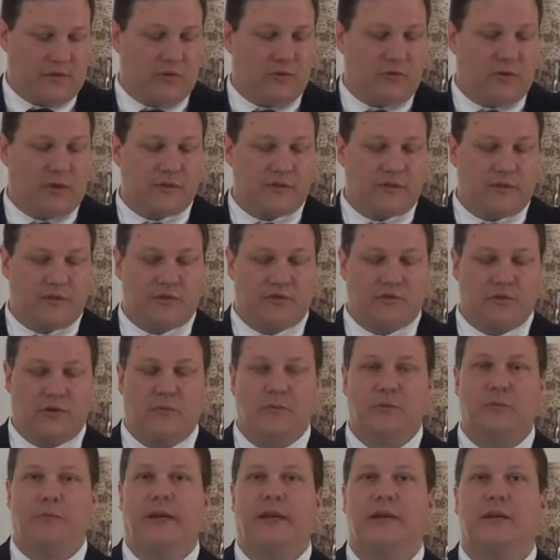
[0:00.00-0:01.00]
Who was this
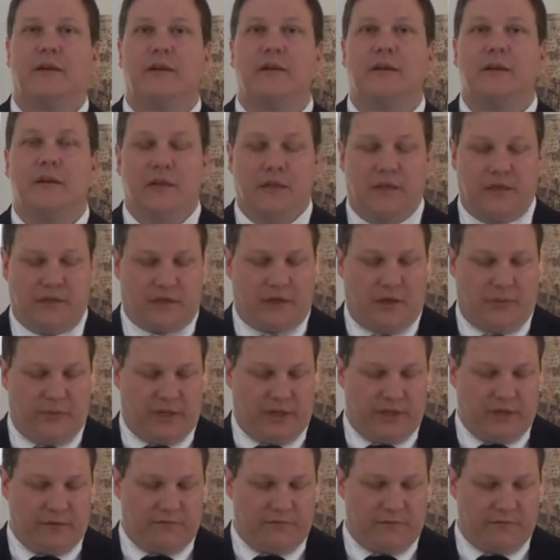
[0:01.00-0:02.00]
troublemaker
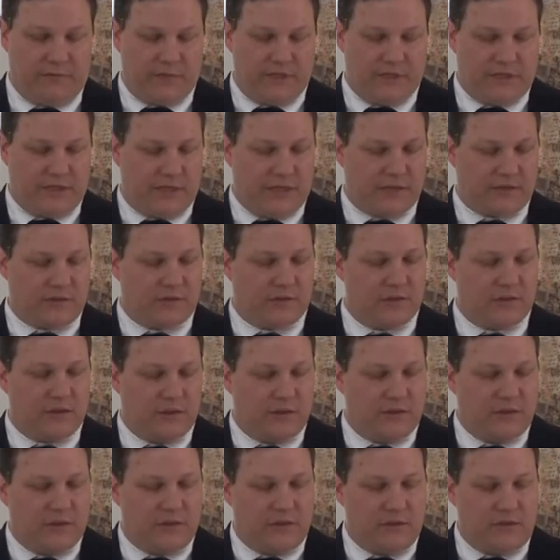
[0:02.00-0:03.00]
coming in from the desert?
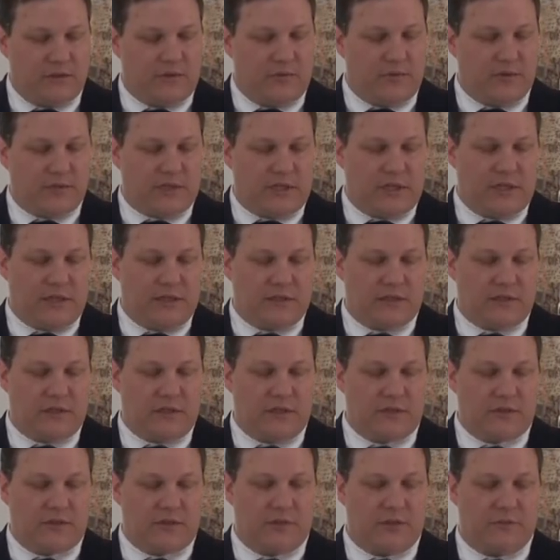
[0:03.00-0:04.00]
Who was he to
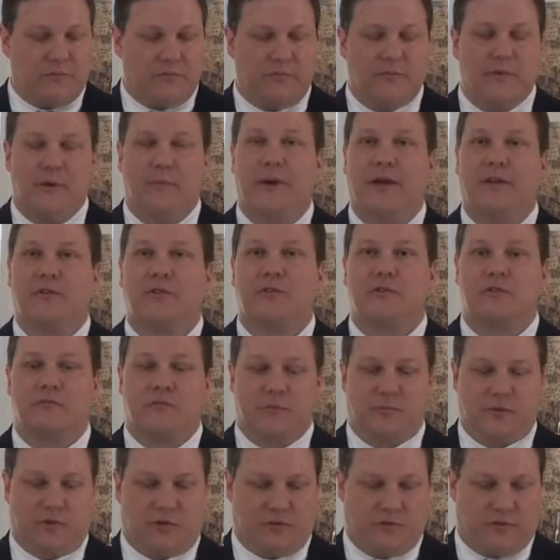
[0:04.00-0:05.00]
teach them about
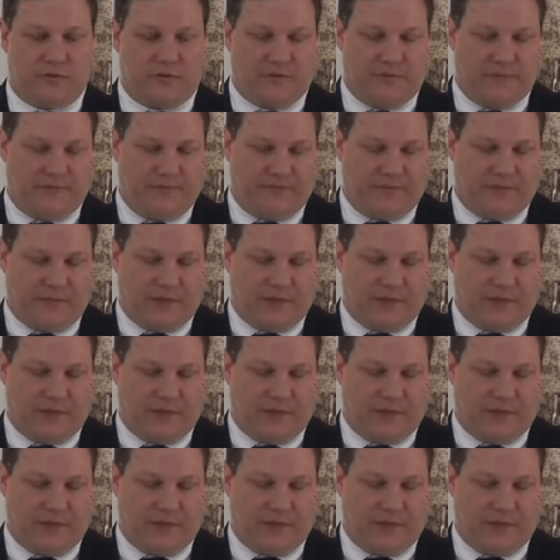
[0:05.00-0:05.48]
scriptures?